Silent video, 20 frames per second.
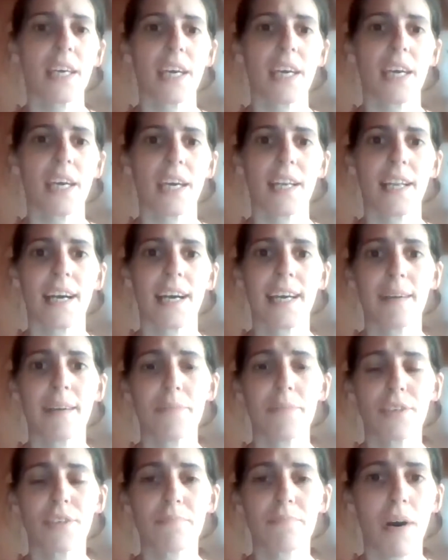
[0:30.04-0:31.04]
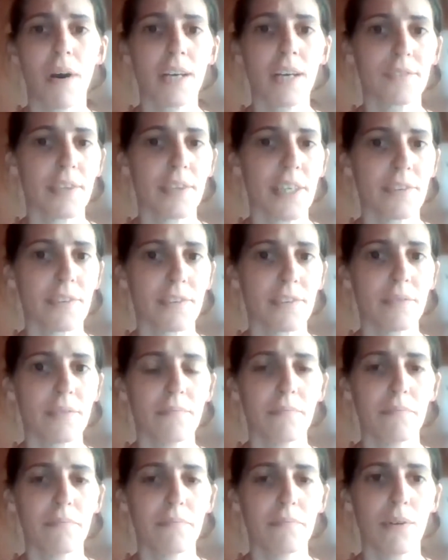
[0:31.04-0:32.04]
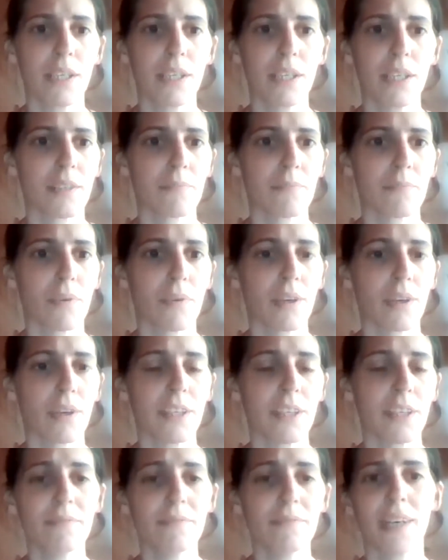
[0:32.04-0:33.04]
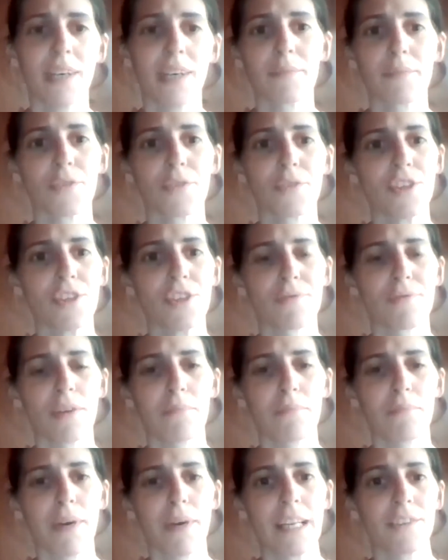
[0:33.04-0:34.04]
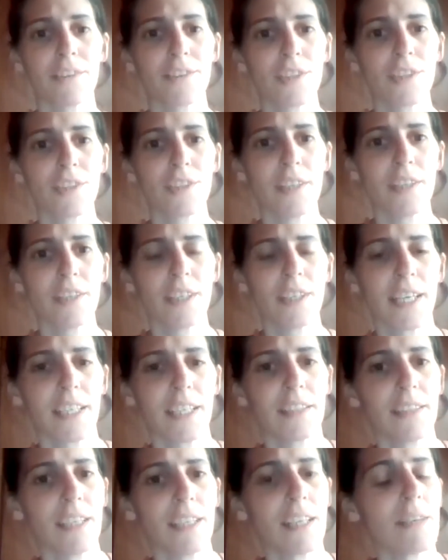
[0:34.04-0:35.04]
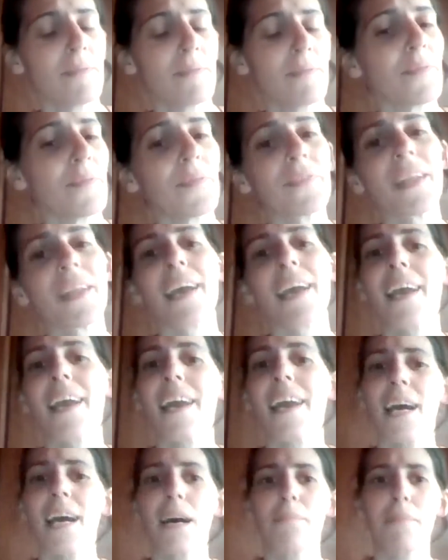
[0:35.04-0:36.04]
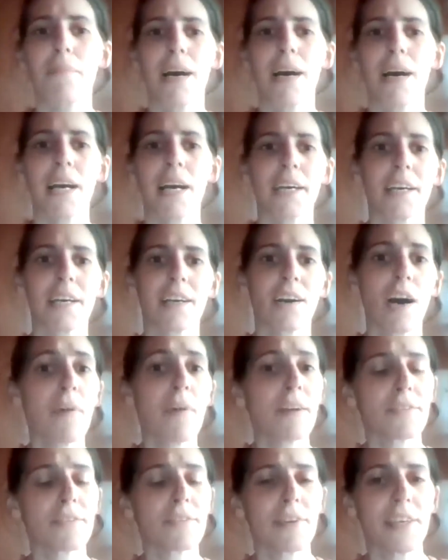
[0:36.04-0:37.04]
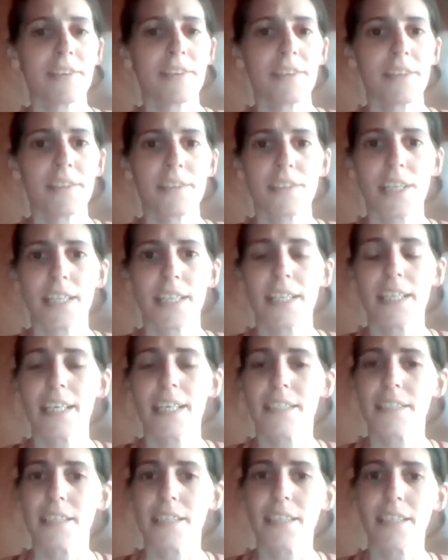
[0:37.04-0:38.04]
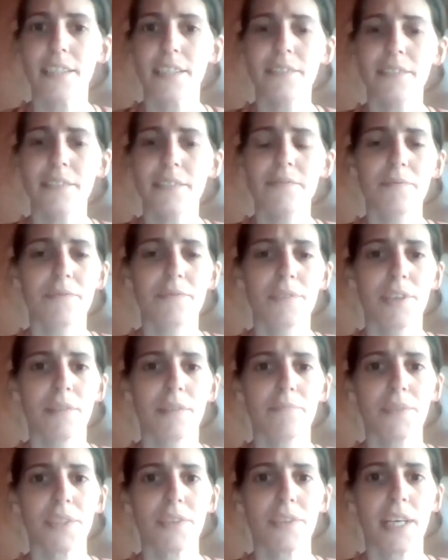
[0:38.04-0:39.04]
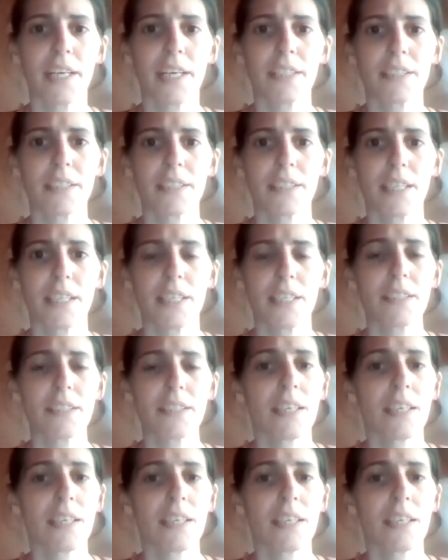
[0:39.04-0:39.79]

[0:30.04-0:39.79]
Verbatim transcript: And I am your moderator, Paula Sermoglio. I'm greeting you from Bariloche, Argentina. My co-moderator is Shanina Sica from the United States